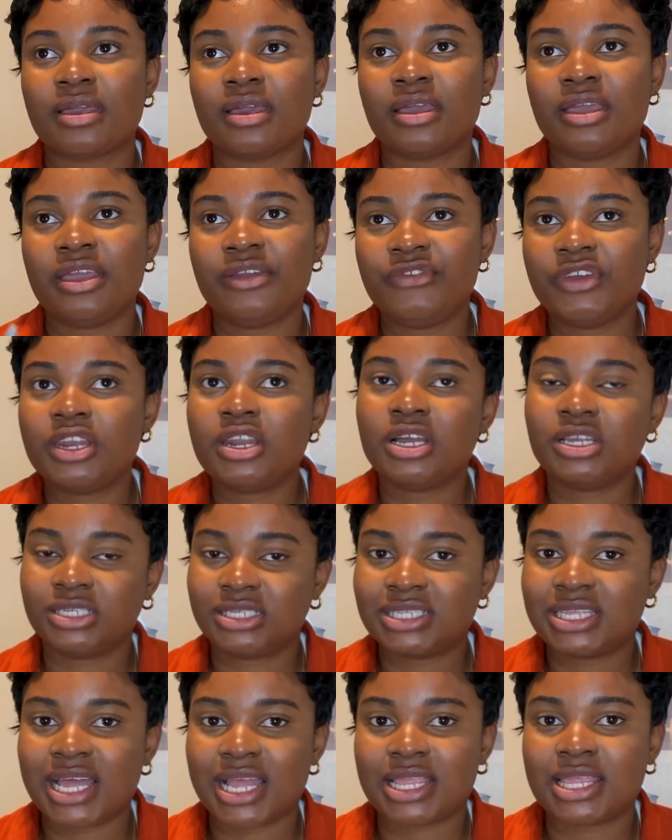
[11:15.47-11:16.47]
if you don't
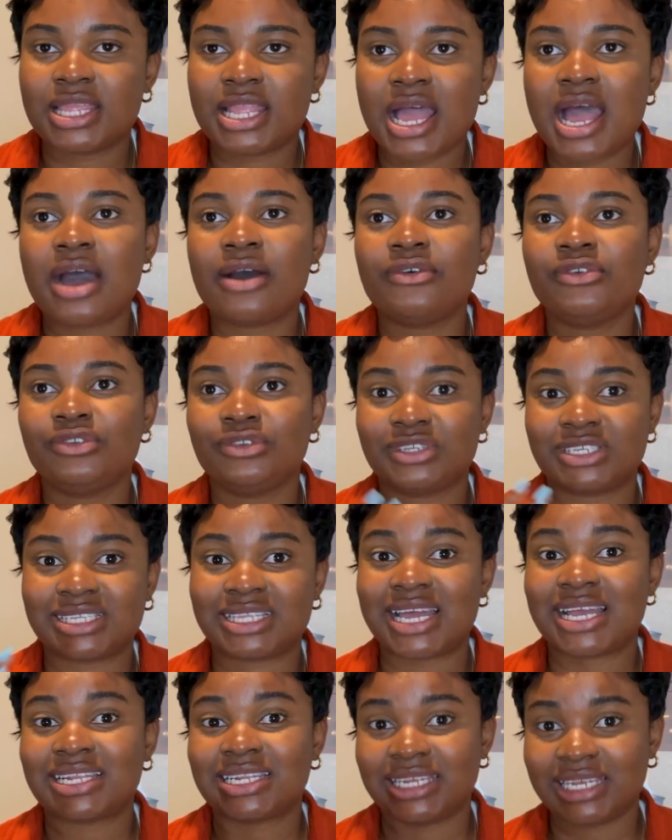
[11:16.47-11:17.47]
start now, you
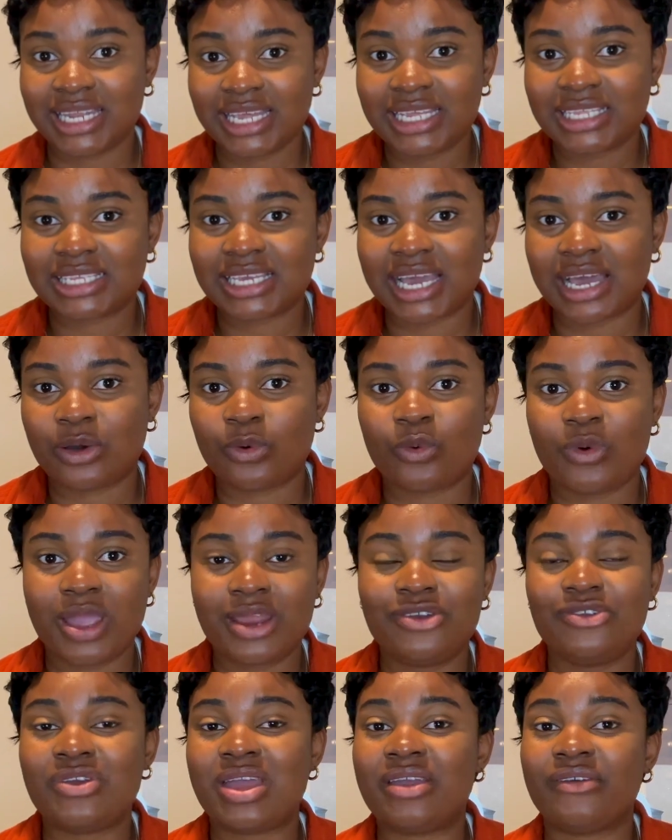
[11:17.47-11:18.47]
start later.
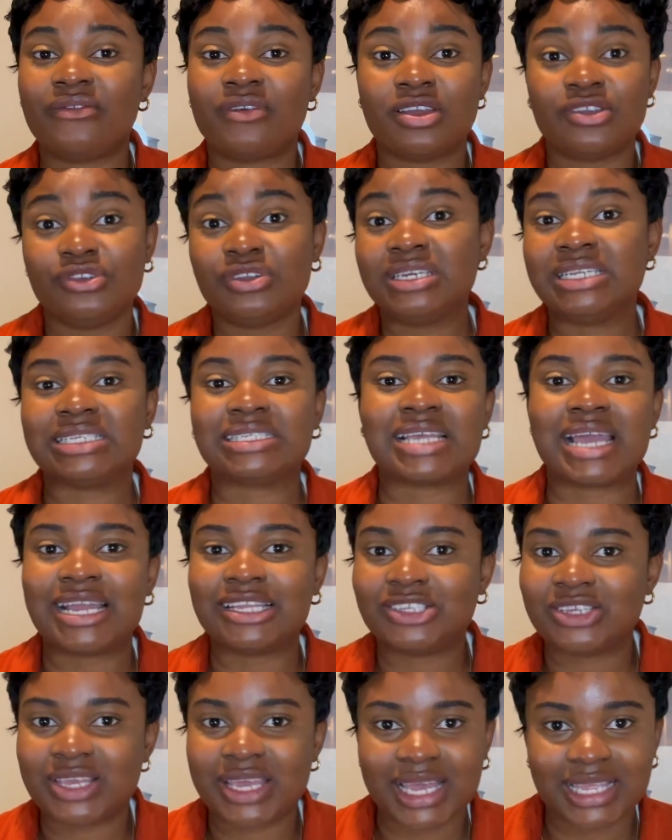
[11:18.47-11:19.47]
When you decide
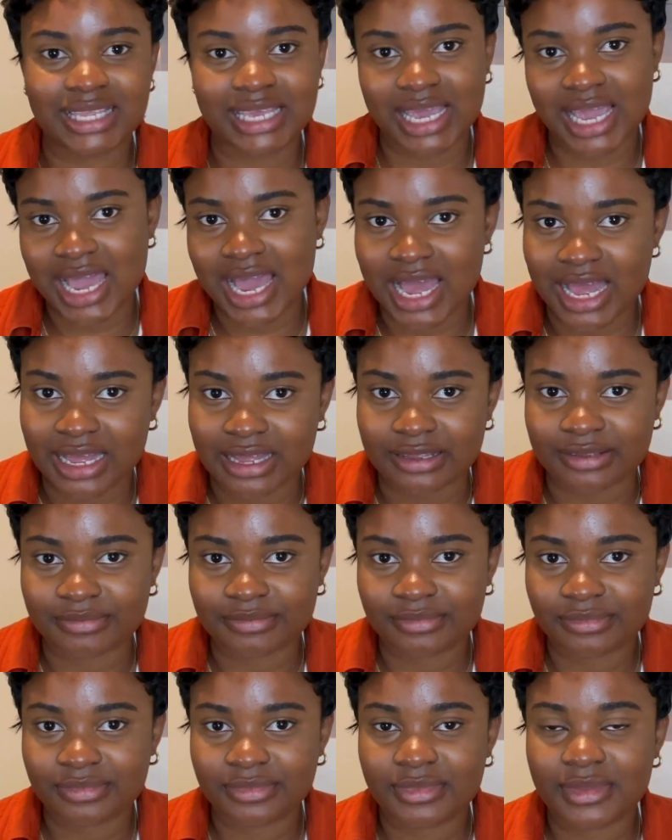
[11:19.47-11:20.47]
to get a car,
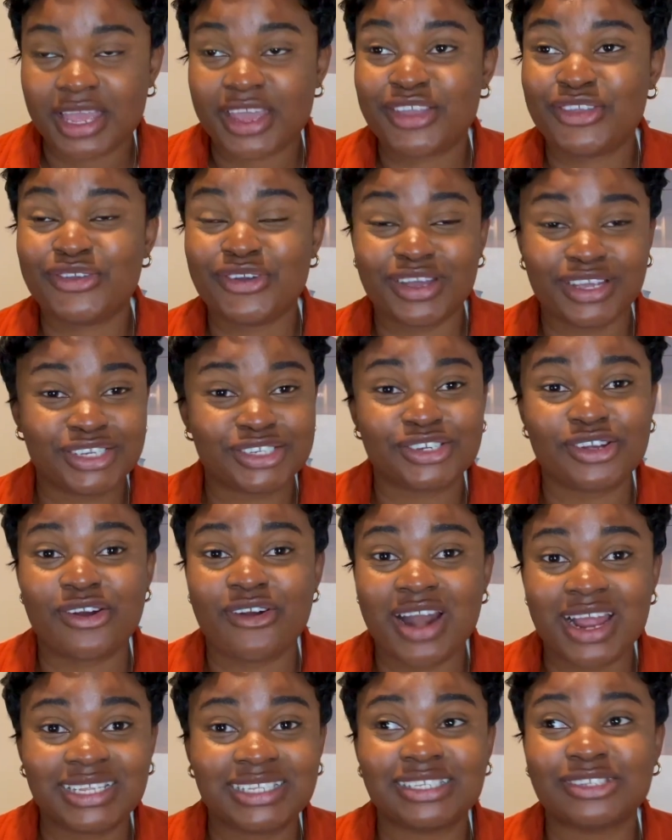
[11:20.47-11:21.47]
your
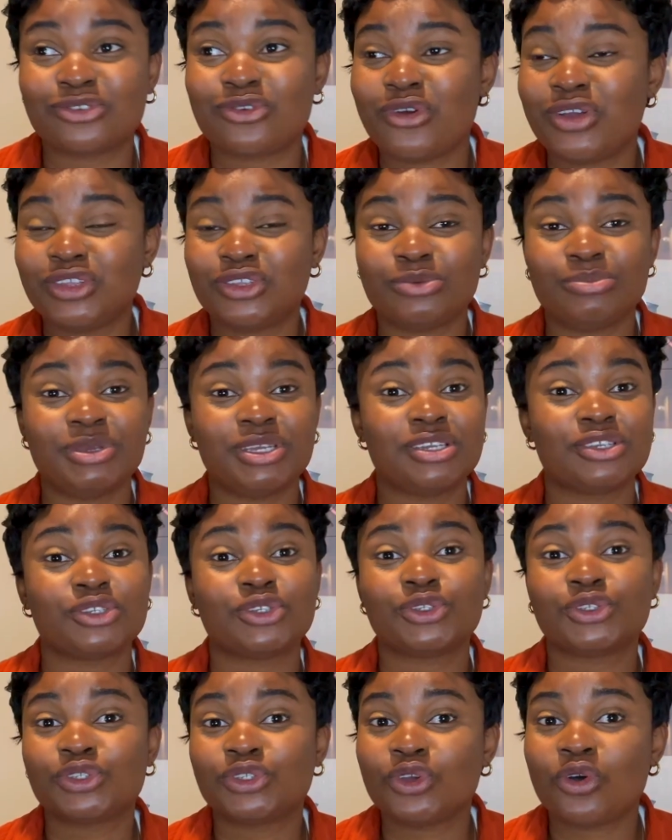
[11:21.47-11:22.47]
insurance is going to be
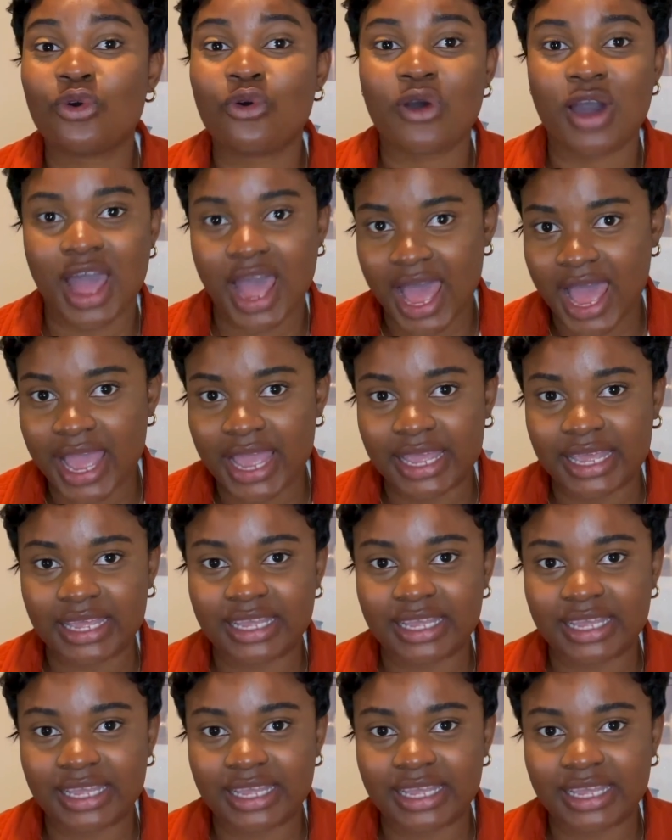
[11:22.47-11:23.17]
so high.